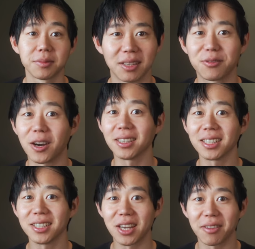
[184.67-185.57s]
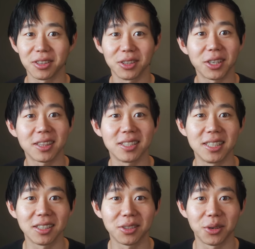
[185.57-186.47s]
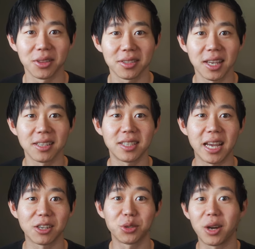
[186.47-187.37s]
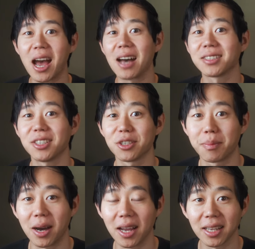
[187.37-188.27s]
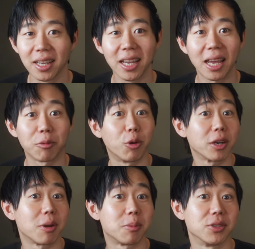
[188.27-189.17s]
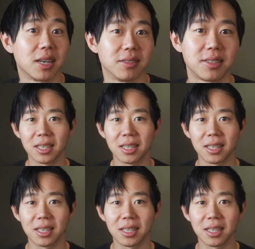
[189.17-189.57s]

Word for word: And finally, you have to look at the deal, or in this case, the actual asset you're buying and what it represents.